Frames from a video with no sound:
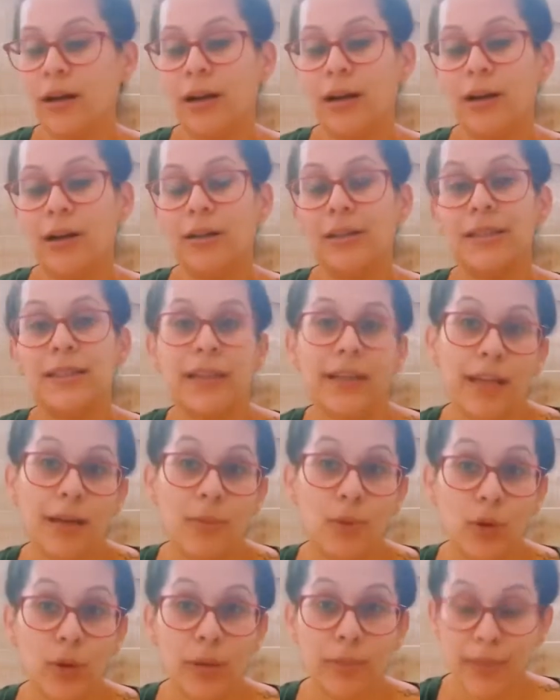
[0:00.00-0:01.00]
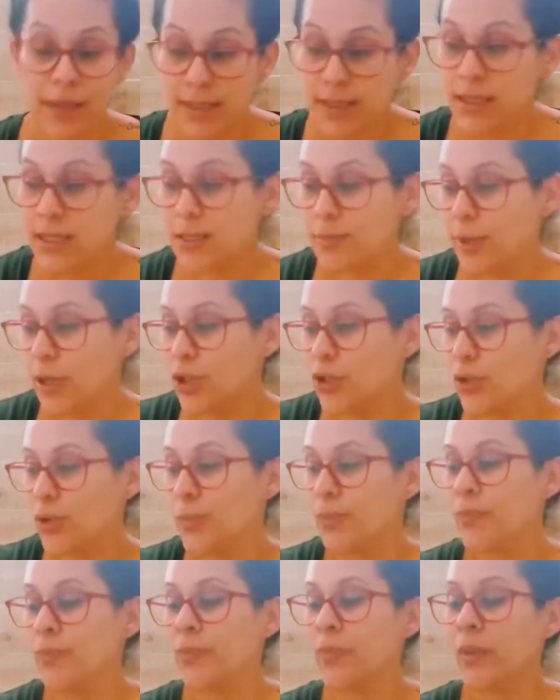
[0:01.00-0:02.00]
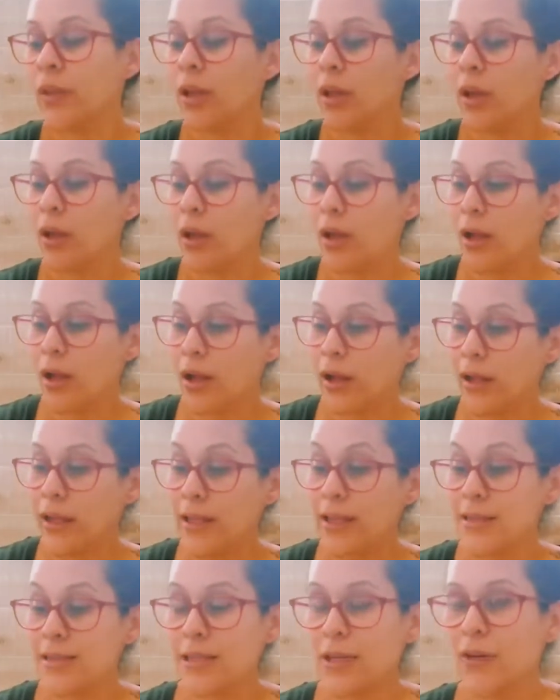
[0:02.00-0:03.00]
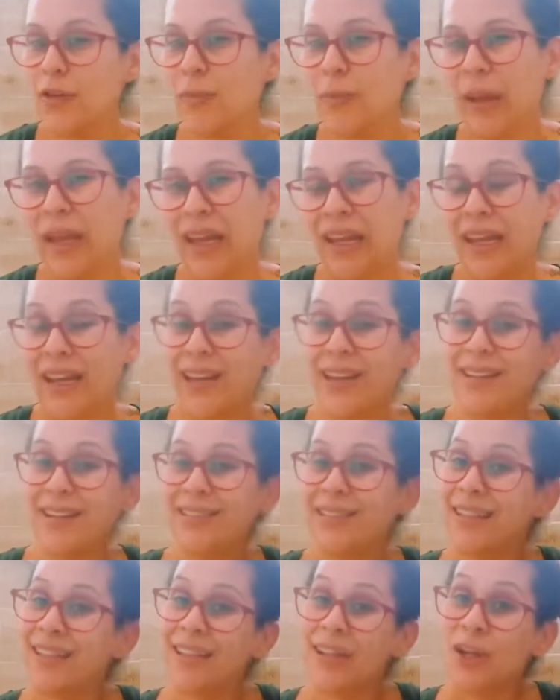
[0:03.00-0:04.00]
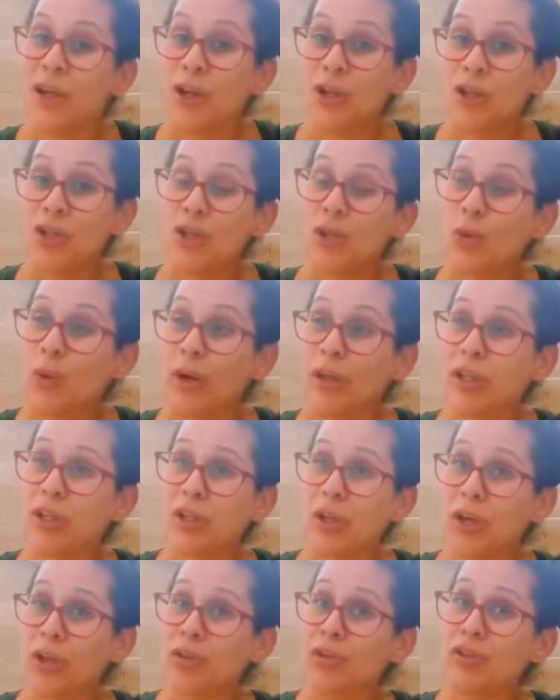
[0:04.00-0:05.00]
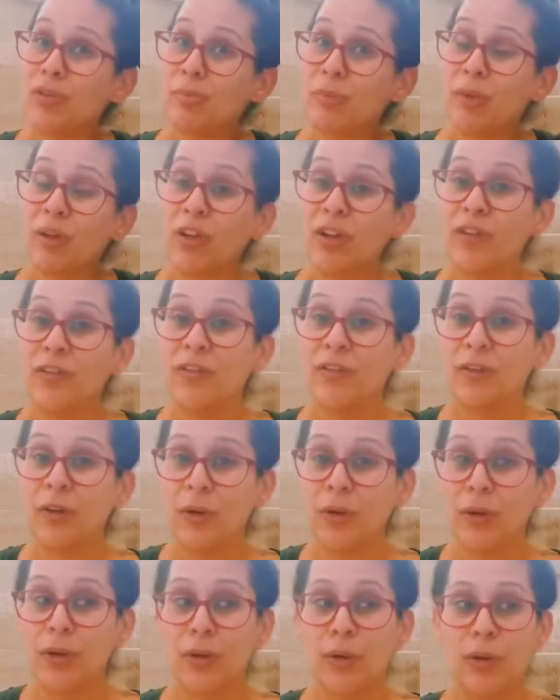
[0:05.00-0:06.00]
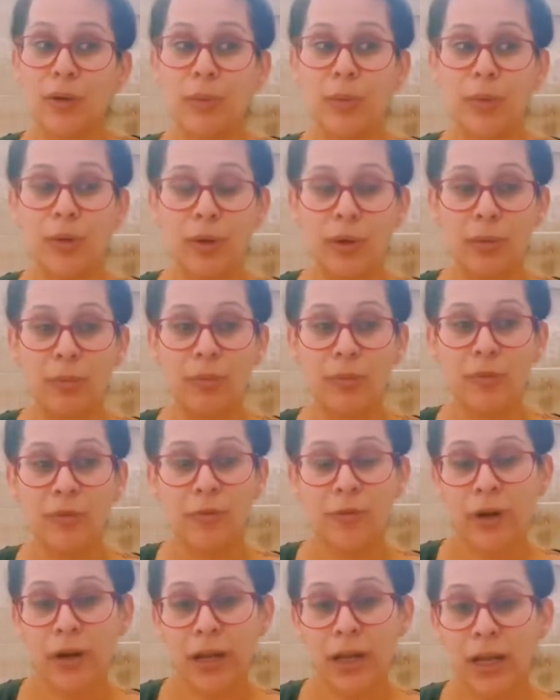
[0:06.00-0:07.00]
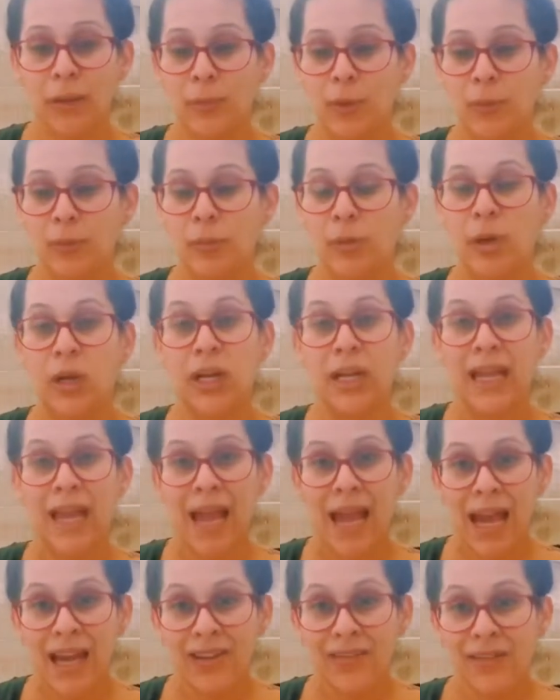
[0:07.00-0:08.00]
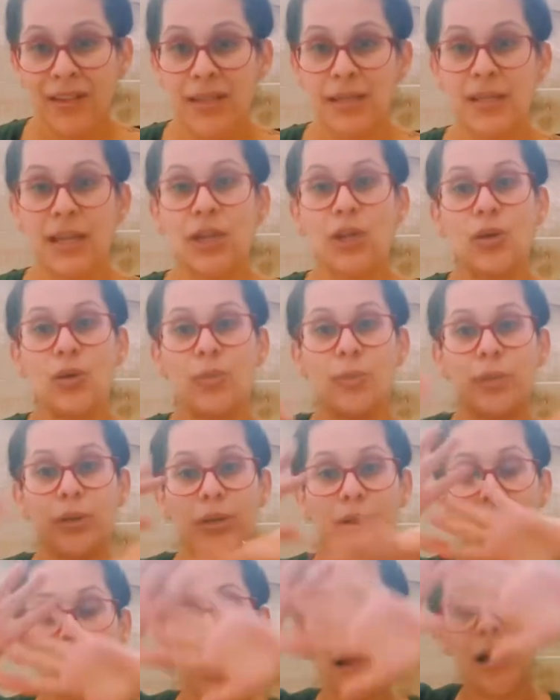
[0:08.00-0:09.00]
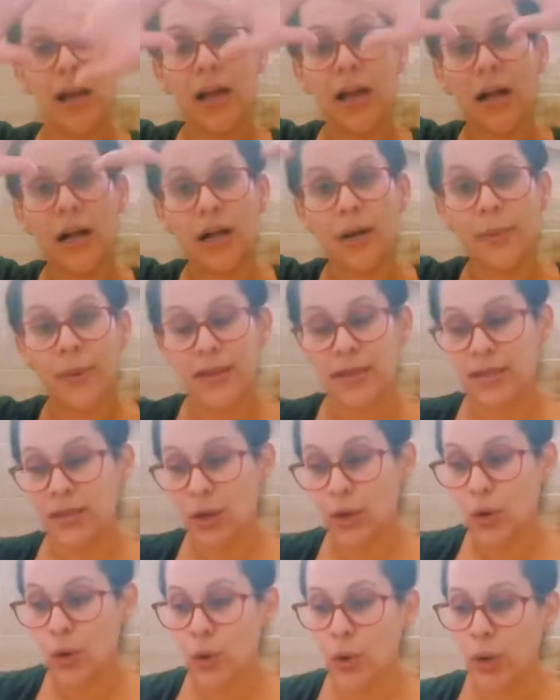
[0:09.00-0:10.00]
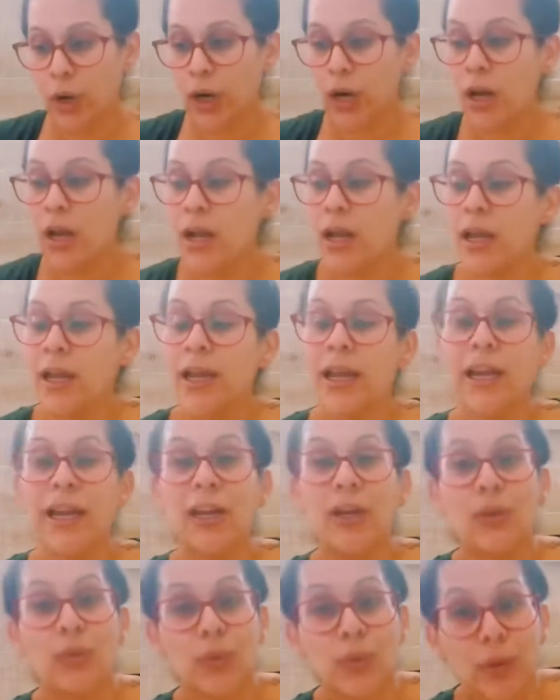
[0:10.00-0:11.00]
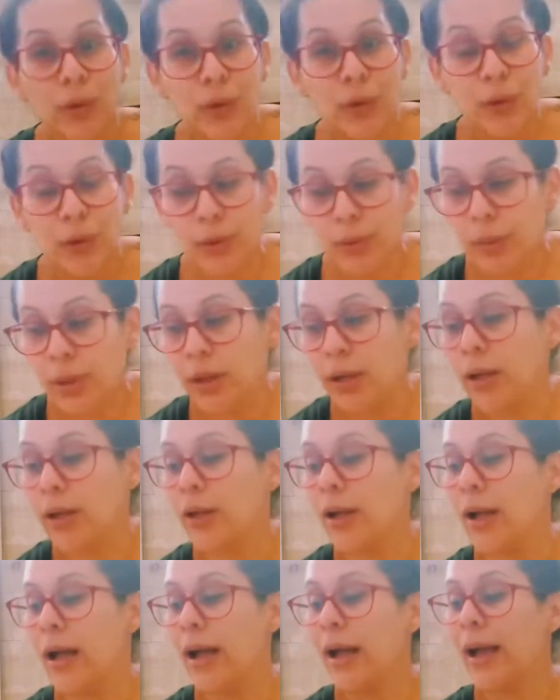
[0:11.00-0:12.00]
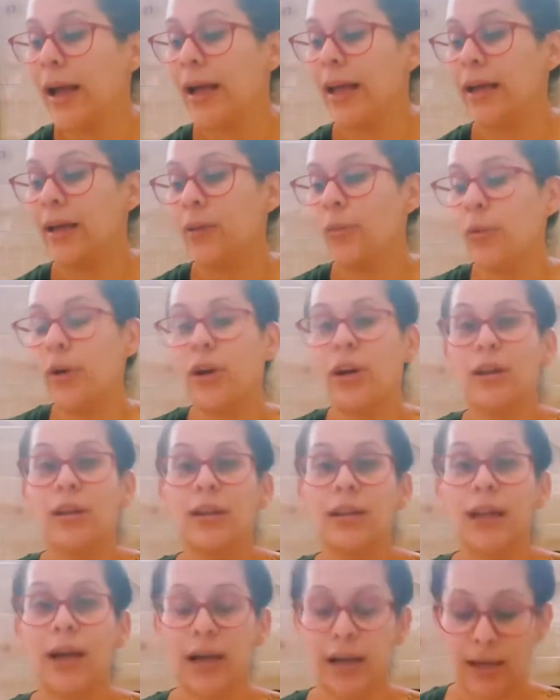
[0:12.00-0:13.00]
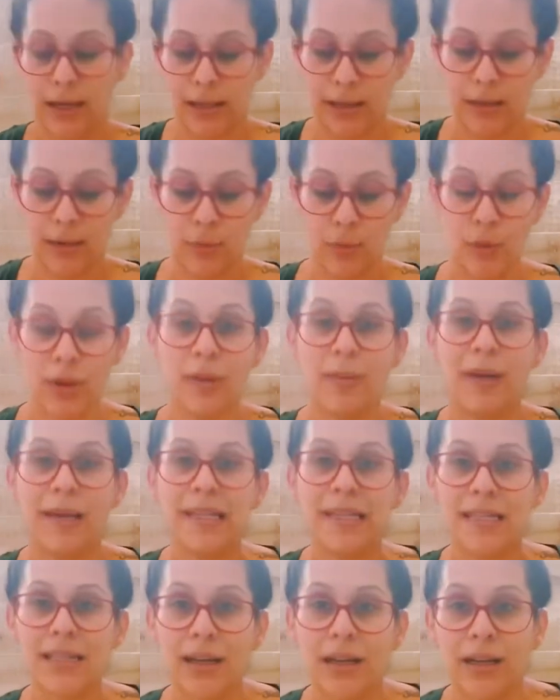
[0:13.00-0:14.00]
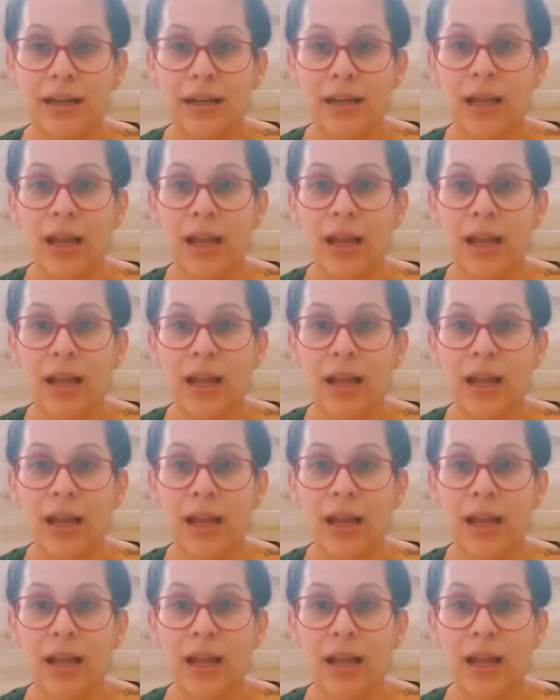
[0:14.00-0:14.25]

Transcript: Today I'm doing my son's bedroom. Instead of paying $20 per photo or per frame or per canvas that you put up as decor in a room, I went online with my son.